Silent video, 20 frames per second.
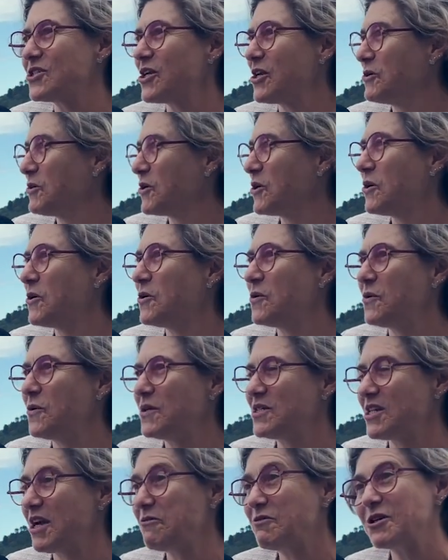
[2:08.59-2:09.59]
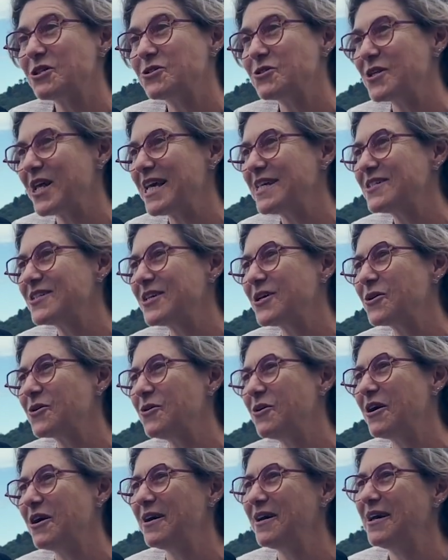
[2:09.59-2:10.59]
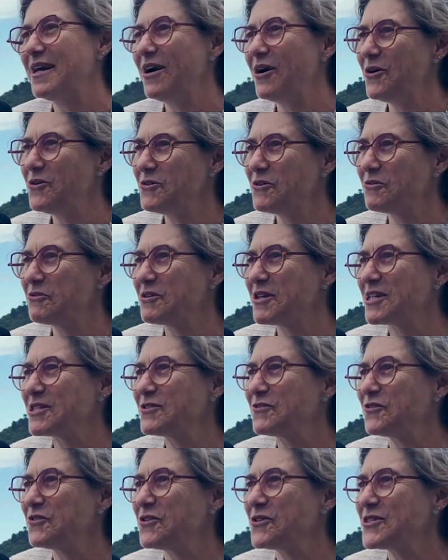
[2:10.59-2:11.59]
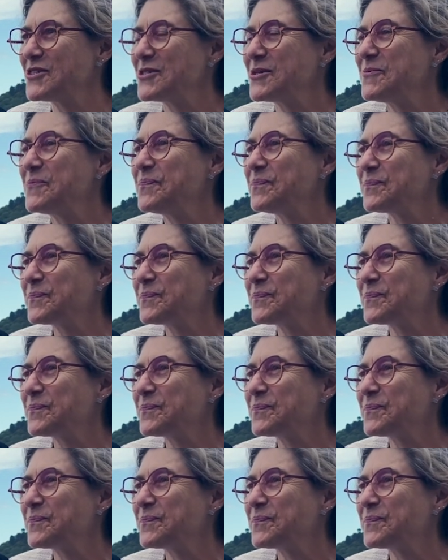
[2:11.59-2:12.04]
Shall you go direct to Nasdaq or Euronext first?